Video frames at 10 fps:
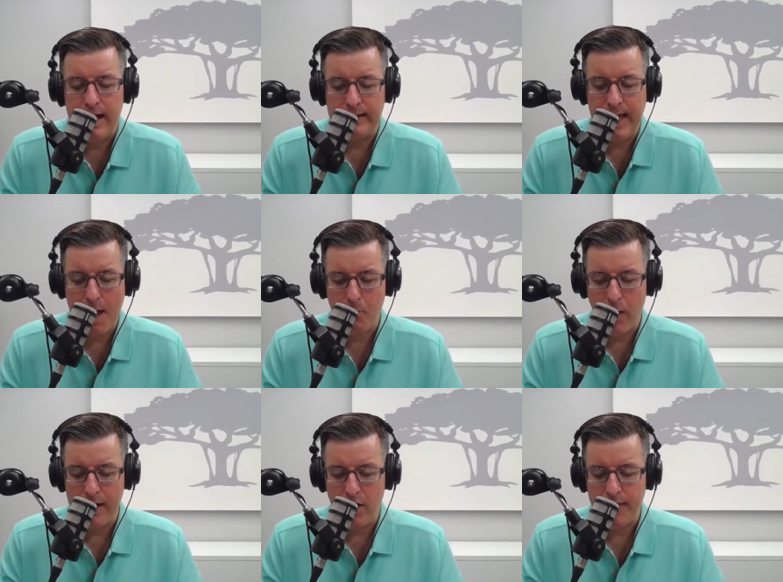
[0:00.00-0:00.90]

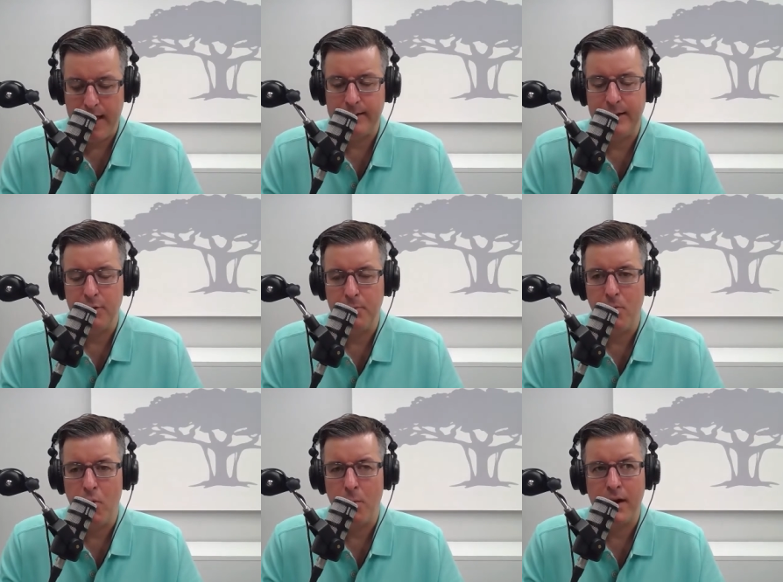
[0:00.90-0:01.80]
elaborate on that a little bit
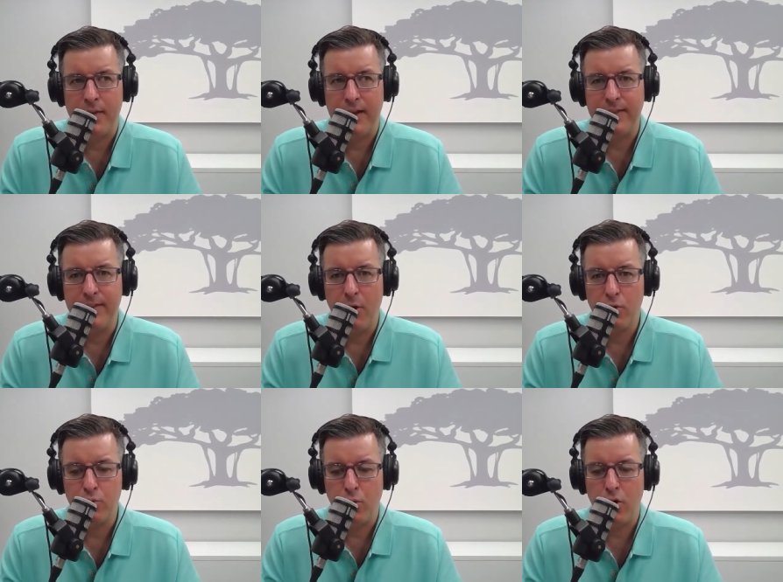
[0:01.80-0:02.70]
more, but I think
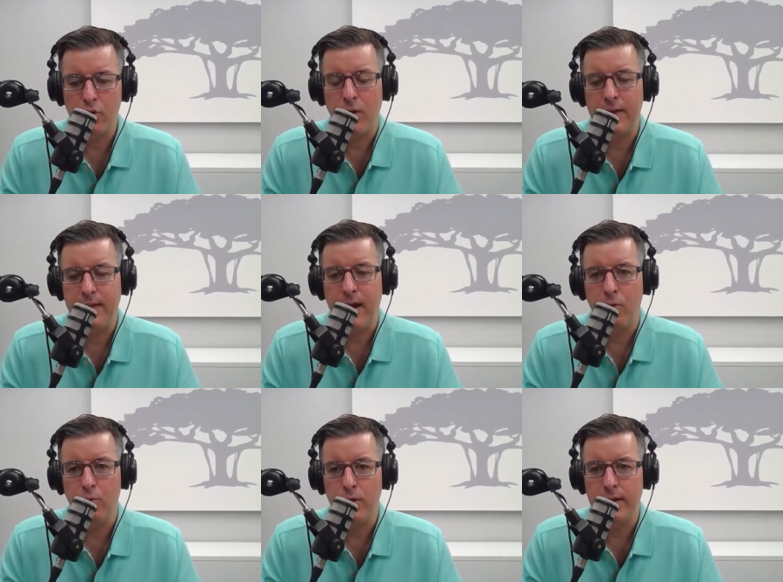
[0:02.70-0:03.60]
those words right
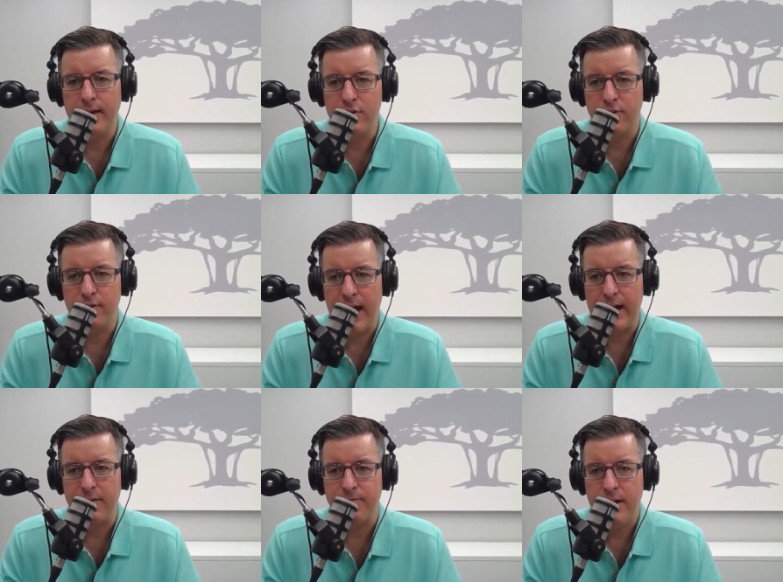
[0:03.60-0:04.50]
there really just
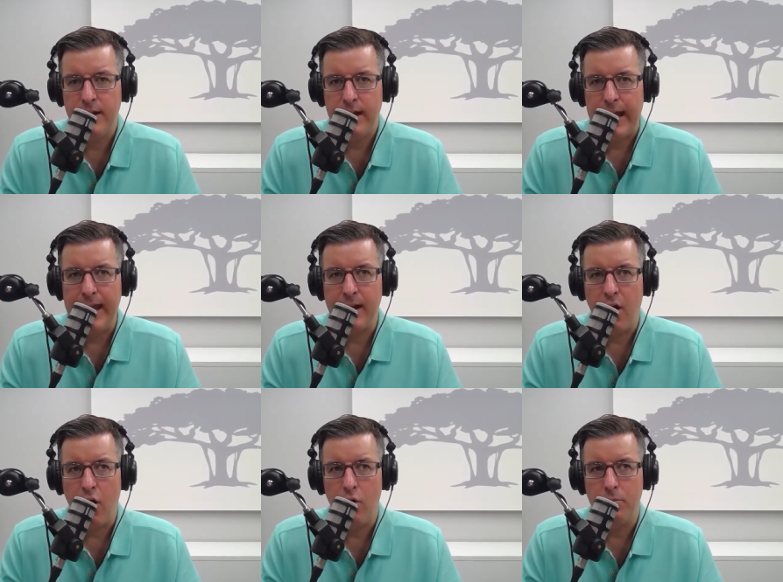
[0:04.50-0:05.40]
kind of hit
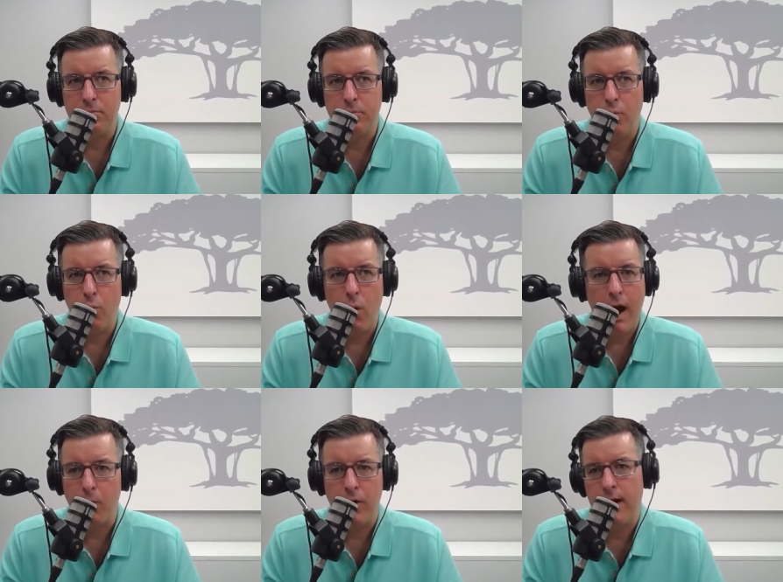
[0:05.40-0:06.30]
home
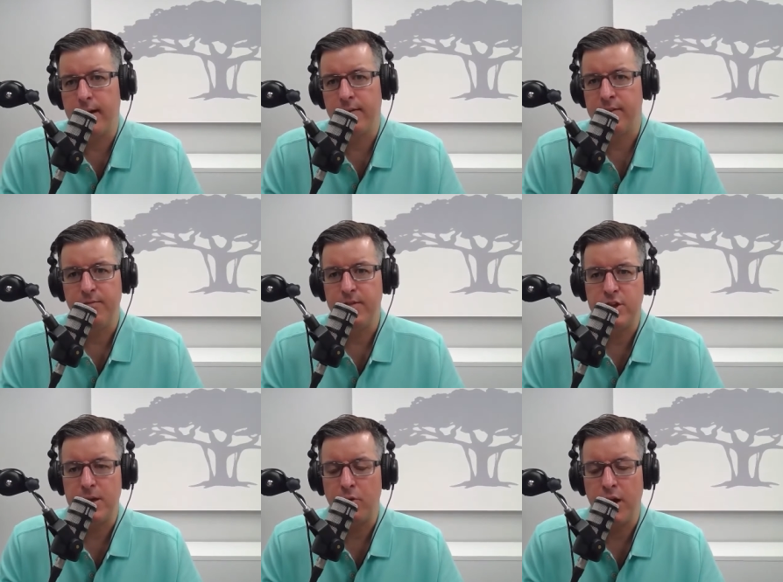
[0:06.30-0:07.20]
why we're not going to see a
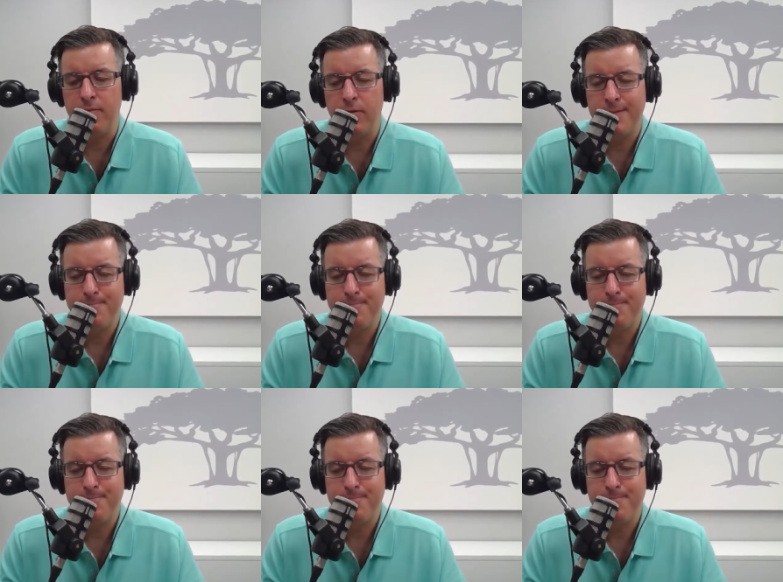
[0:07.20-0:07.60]
V-shaped recovery.